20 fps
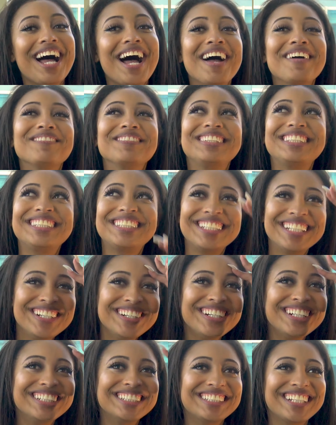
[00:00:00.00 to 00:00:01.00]
I'm
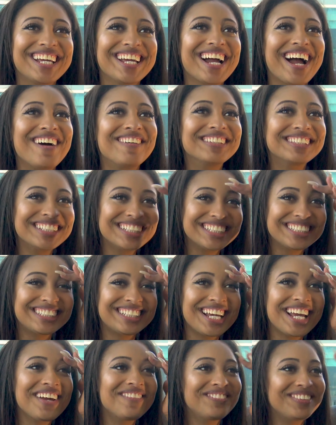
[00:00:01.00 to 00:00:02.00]
serious. Like I was gonna
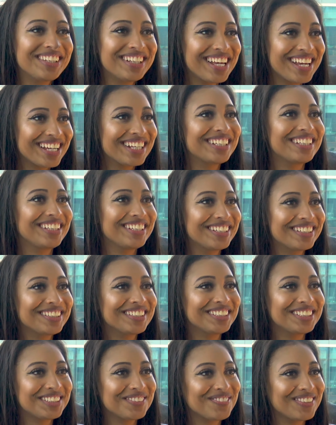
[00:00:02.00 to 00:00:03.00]
say it, but like
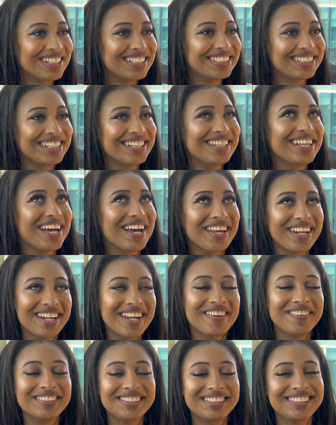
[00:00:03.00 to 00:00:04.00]
literally somebody said that, and
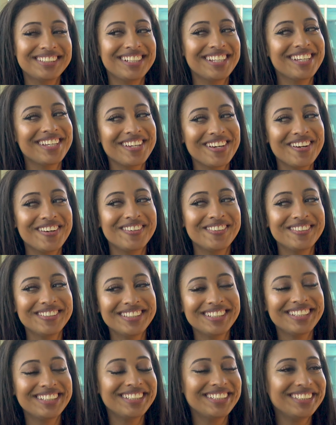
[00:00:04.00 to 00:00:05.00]
I was just like, yo.
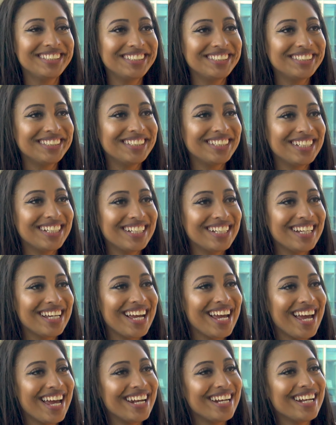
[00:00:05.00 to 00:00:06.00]
Petite.
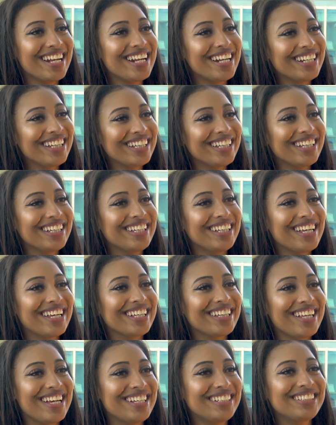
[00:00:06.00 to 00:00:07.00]
And skin, like
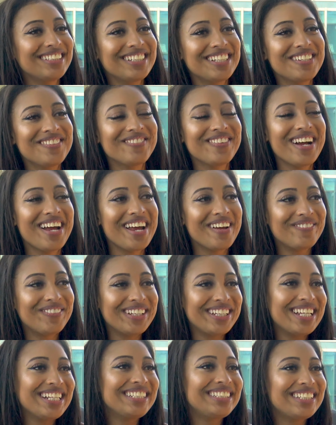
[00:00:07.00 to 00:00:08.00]
no. light skin, right?
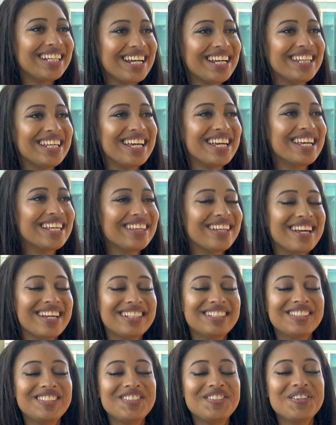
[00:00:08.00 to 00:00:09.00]
But they say that he
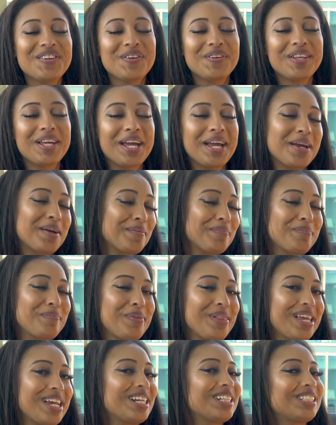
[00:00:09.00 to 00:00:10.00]
likes, you know, like
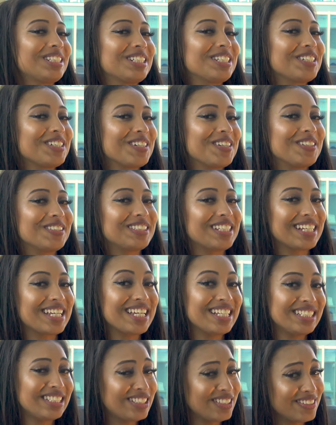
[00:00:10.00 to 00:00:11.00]
Blasian girls. Like
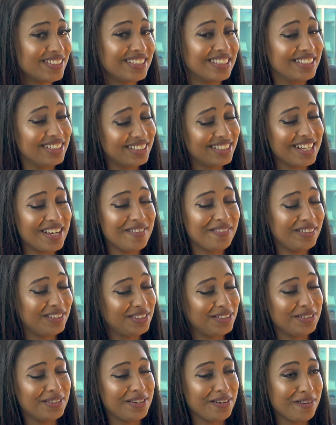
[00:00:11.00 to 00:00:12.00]
he still does have his
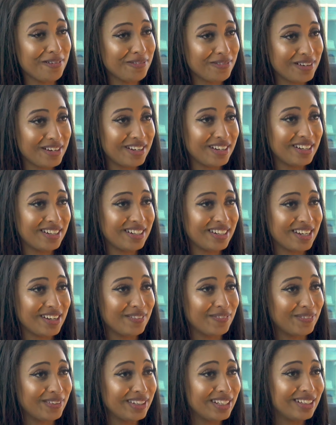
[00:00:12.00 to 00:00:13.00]
little girlfriend,
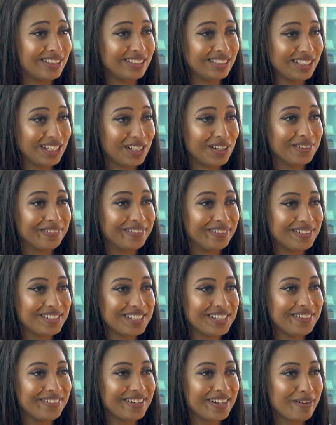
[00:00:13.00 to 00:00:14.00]
that one that looks like
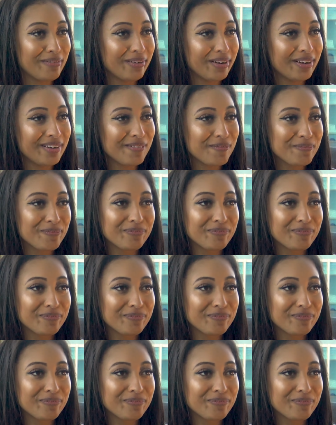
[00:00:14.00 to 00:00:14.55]
Karrueche or whatever.